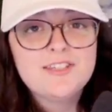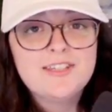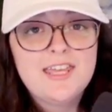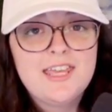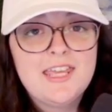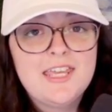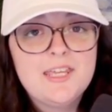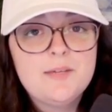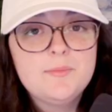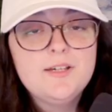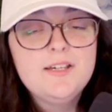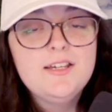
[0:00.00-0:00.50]
the
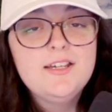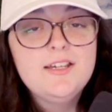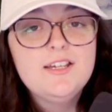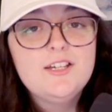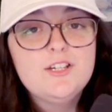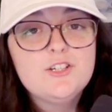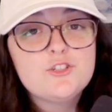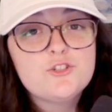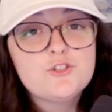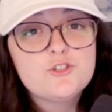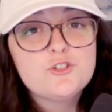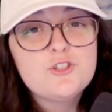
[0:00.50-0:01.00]
game
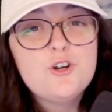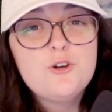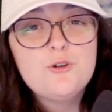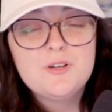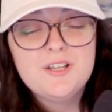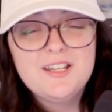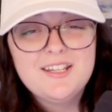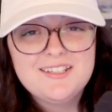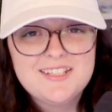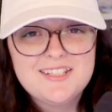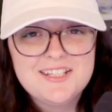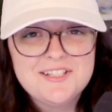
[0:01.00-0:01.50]

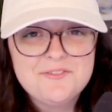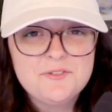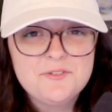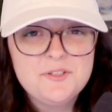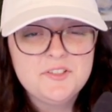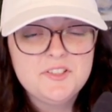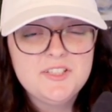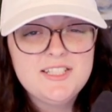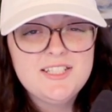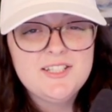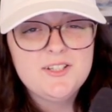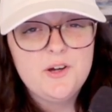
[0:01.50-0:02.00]
showed it
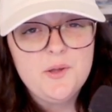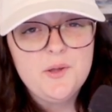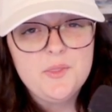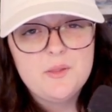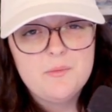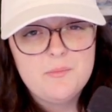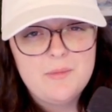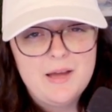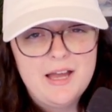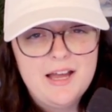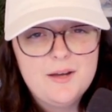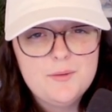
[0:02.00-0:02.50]
differently on
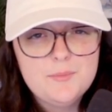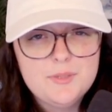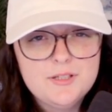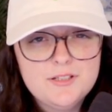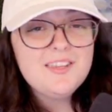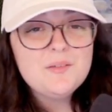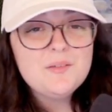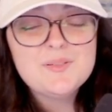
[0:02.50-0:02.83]
the map.